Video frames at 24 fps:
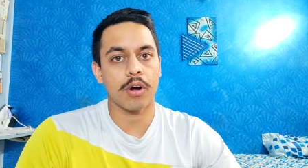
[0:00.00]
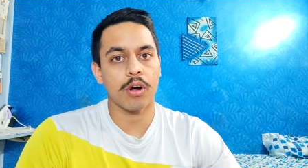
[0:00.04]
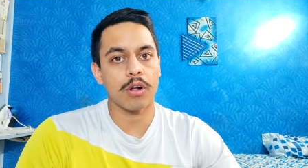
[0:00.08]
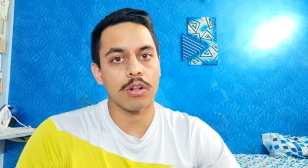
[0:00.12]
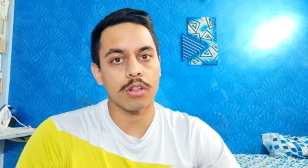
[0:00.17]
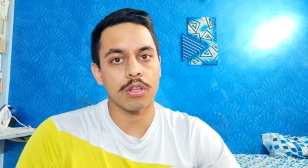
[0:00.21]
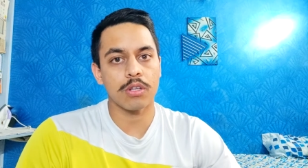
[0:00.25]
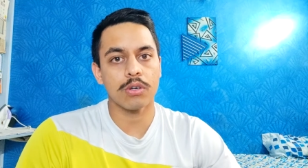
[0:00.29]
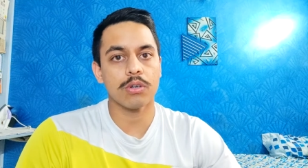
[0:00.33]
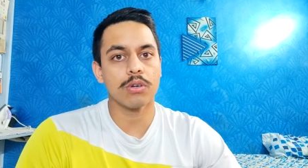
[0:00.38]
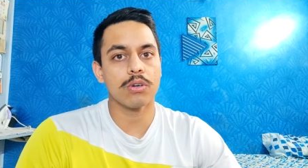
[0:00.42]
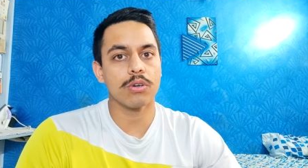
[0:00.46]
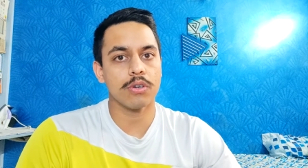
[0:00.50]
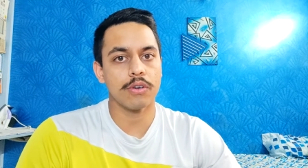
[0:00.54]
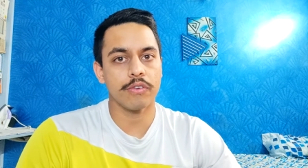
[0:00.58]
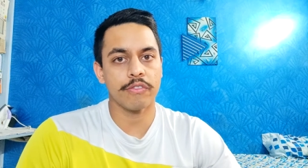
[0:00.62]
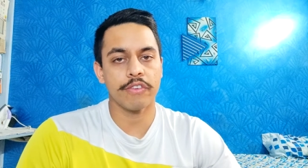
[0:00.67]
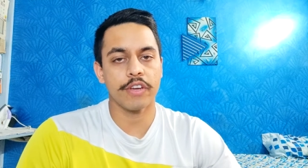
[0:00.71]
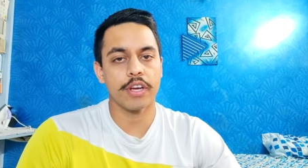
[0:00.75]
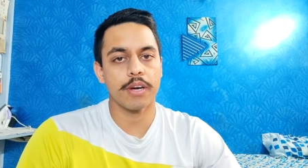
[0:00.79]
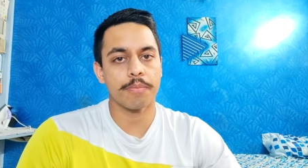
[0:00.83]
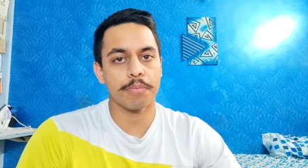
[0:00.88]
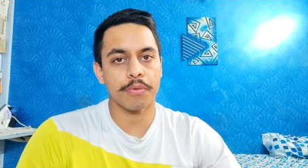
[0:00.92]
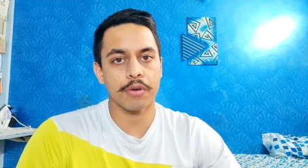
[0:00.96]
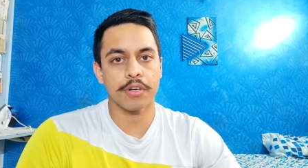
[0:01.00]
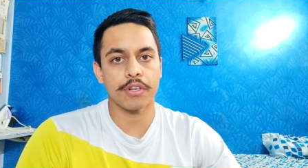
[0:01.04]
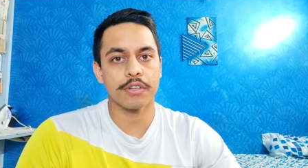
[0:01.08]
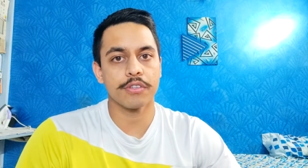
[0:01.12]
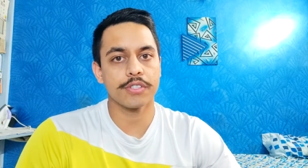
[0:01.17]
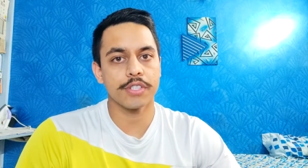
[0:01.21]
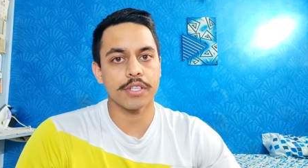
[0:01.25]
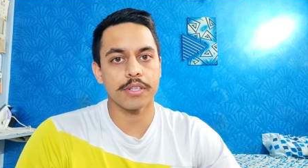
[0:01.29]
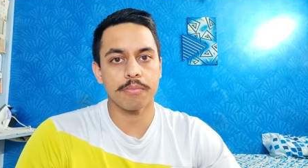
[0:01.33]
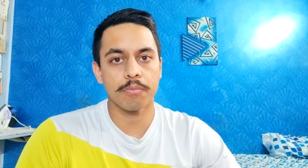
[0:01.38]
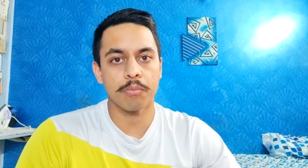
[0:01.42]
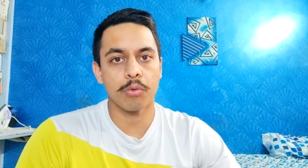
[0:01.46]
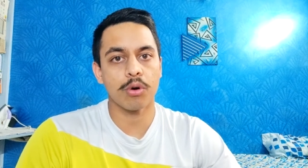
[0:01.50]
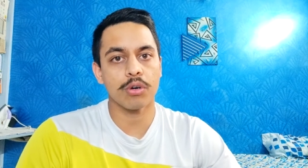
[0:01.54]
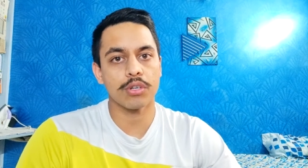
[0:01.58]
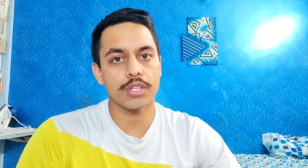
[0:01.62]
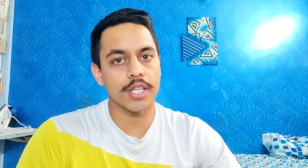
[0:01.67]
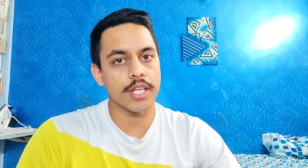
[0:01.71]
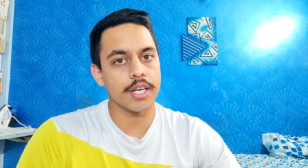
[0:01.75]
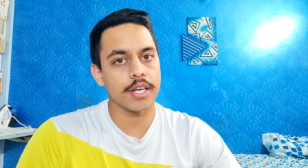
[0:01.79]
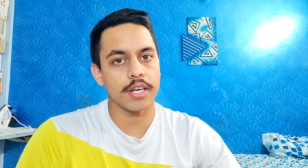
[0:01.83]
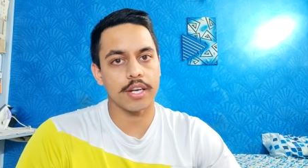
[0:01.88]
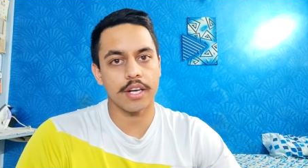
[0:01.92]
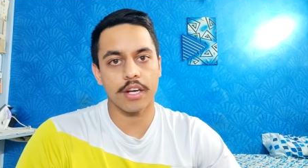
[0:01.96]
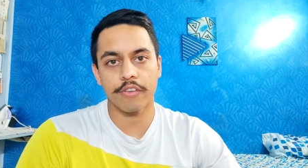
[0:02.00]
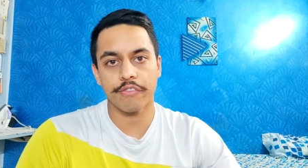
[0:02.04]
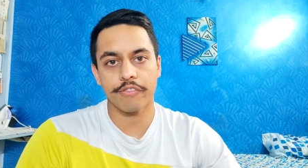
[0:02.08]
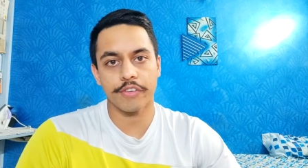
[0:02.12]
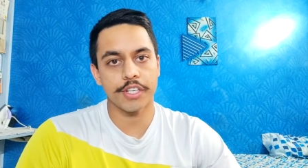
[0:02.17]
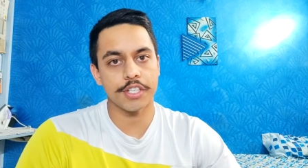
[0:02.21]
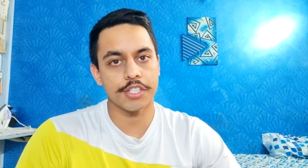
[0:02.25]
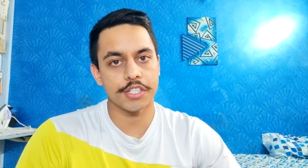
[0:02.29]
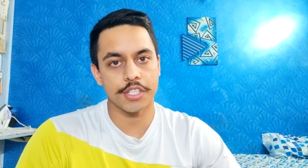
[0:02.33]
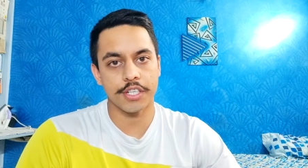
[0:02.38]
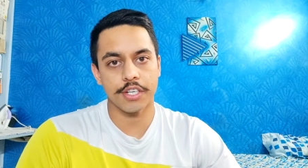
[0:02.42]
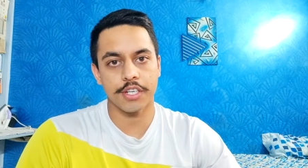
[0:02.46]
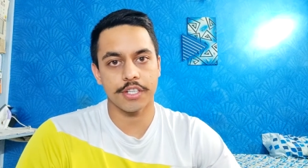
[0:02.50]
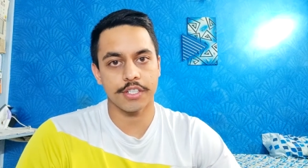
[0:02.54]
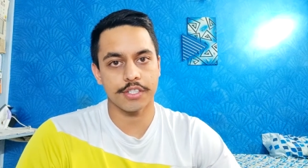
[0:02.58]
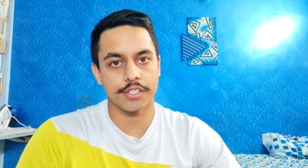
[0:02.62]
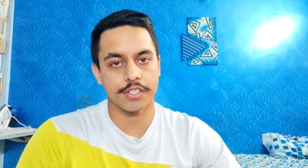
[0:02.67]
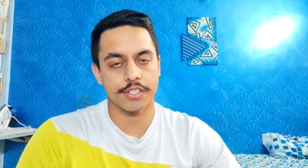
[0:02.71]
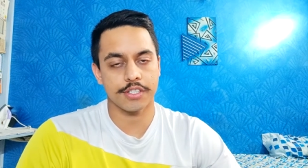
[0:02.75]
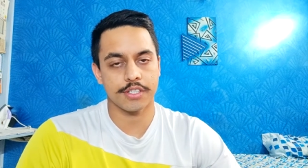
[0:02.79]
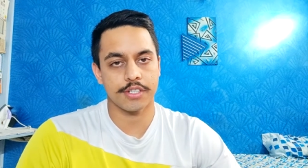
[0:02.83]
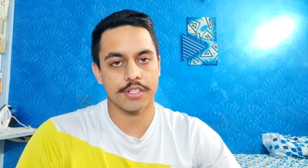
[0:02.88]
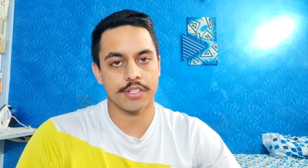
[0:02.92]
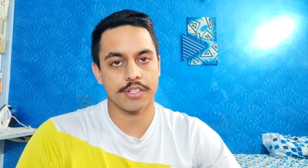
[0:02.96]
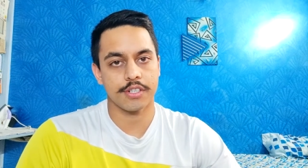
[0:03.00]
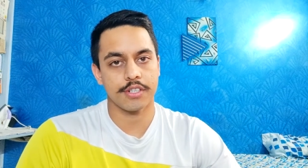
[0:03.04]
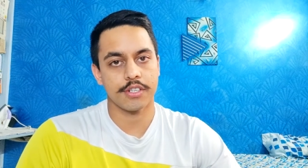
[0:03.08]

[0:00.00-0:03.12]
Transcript: although we are producing more than enough engineers?